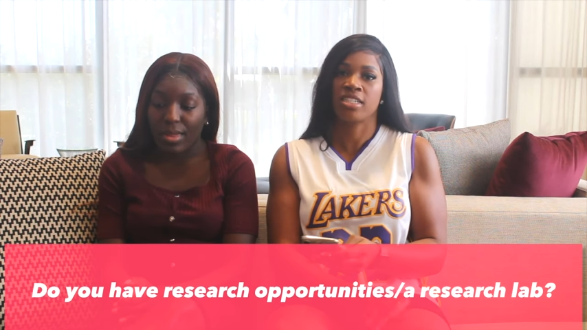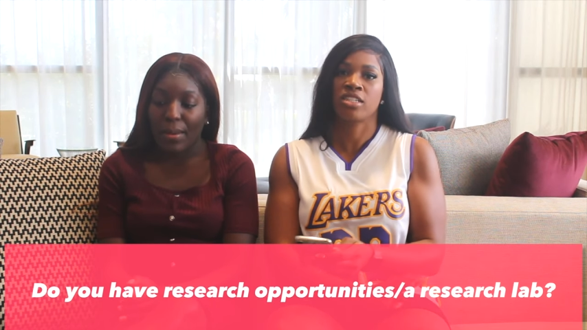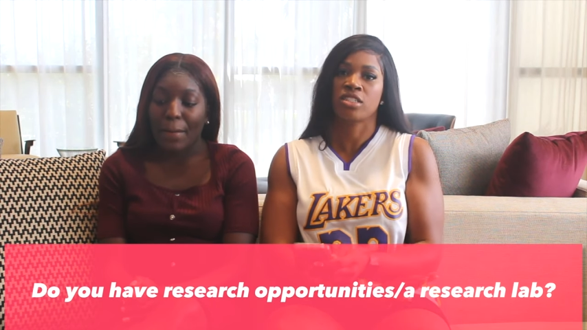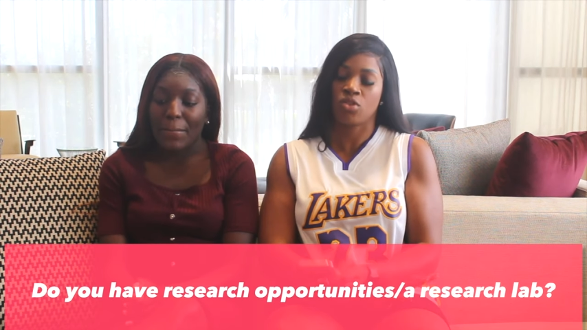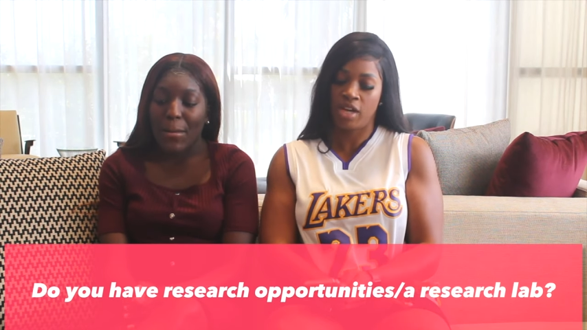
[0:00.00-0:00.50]
Speaker 1: our
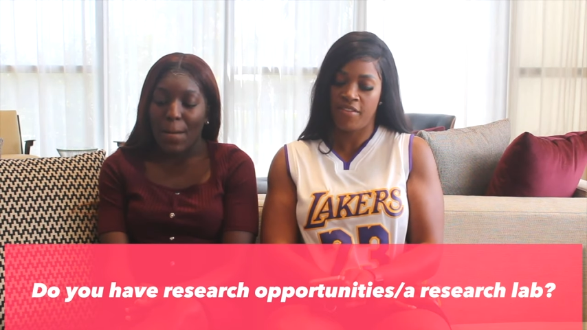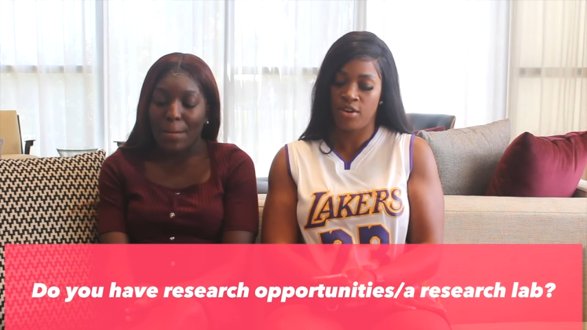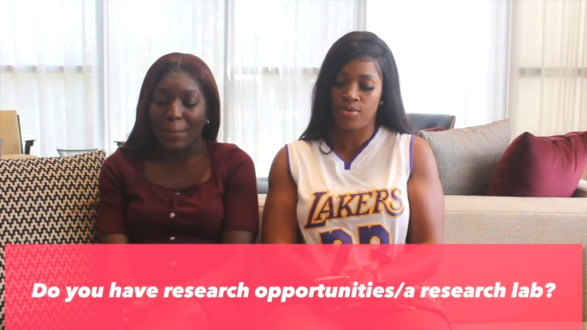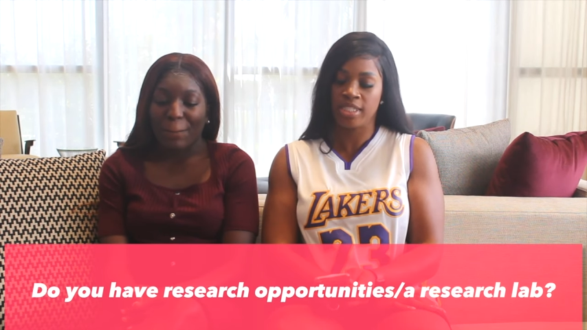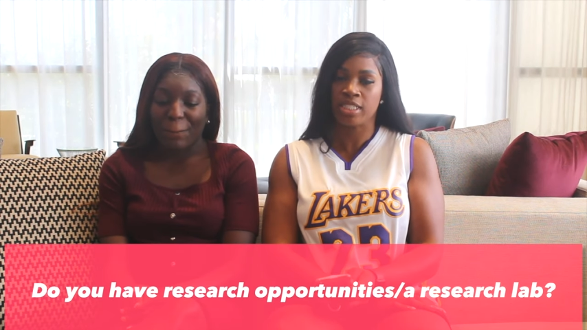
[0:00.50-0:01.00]
school have
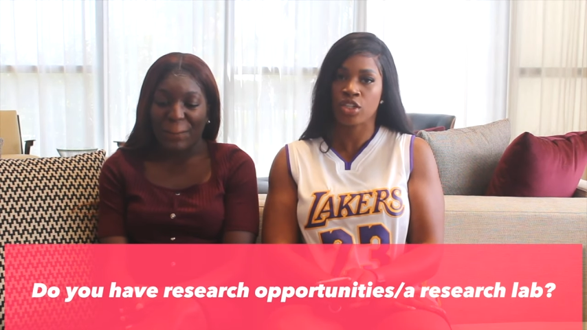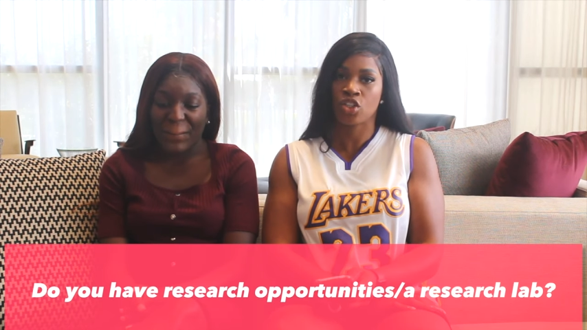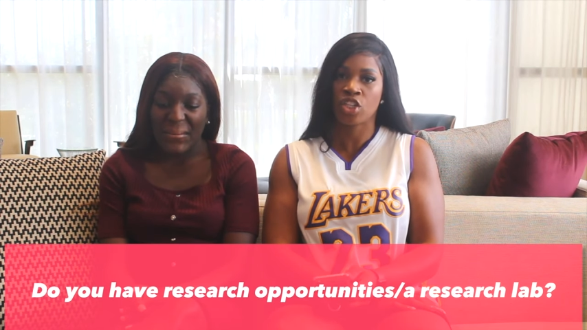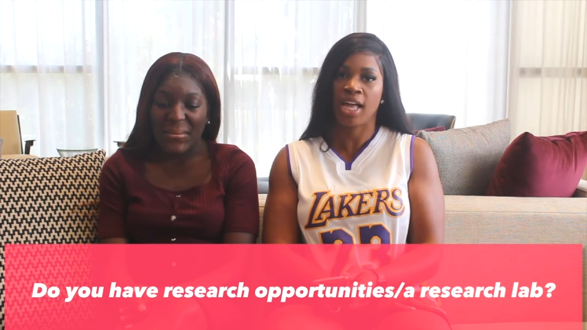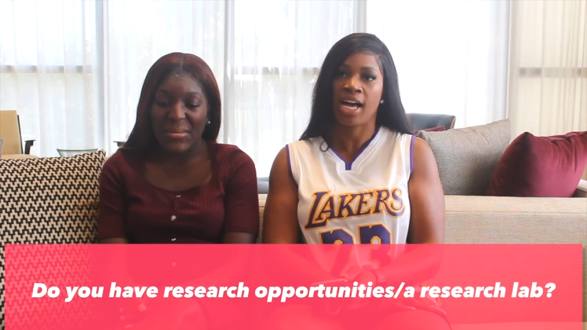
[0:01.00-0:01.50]
a
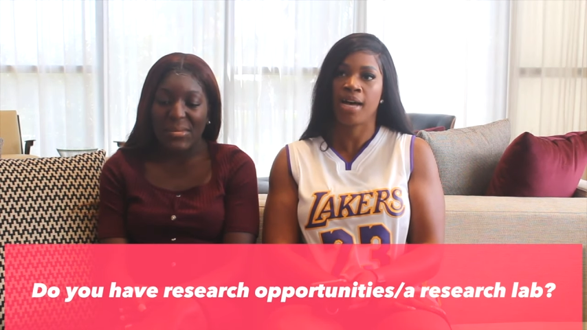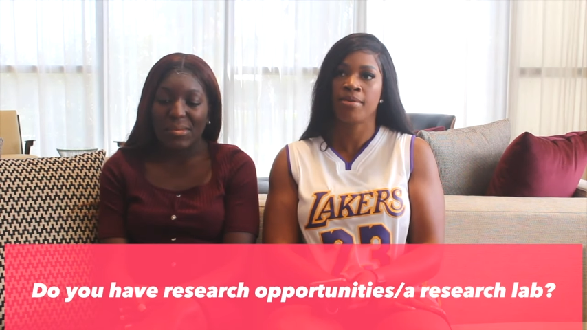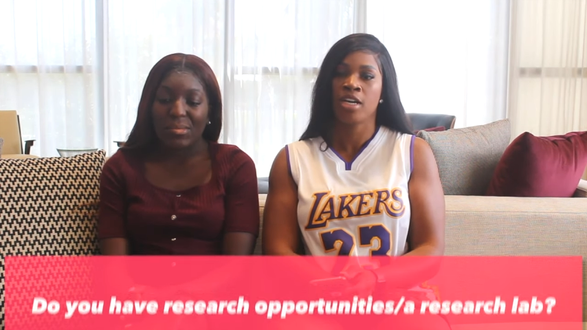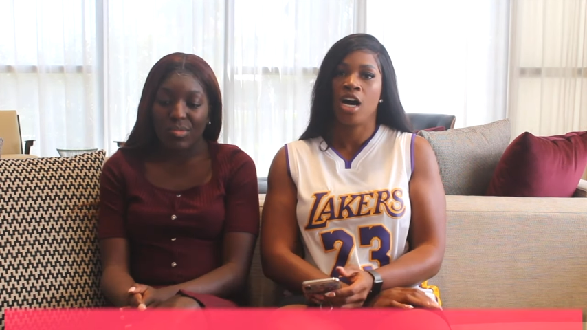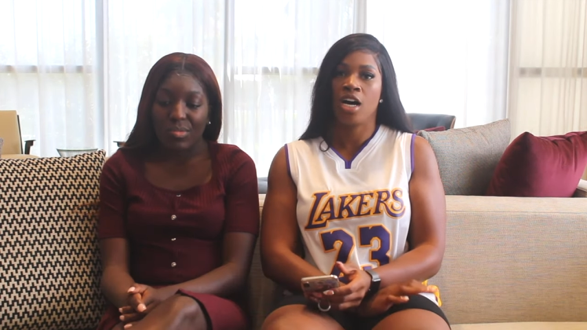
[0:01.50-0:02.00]
research lab?
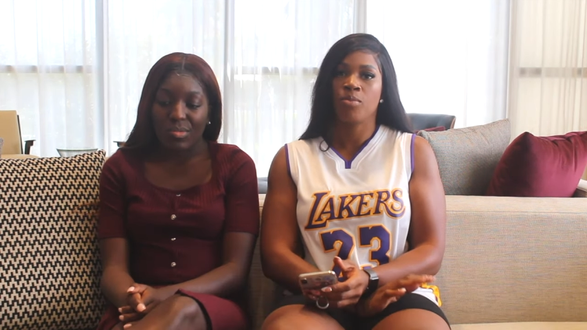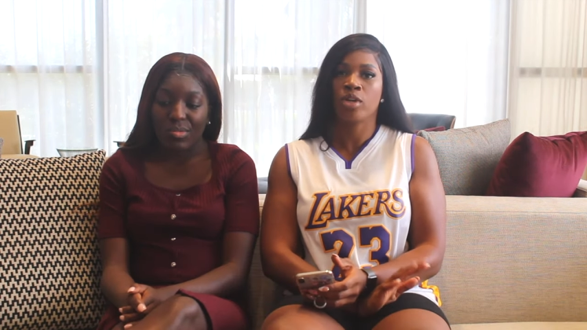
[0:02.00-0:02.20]
Um,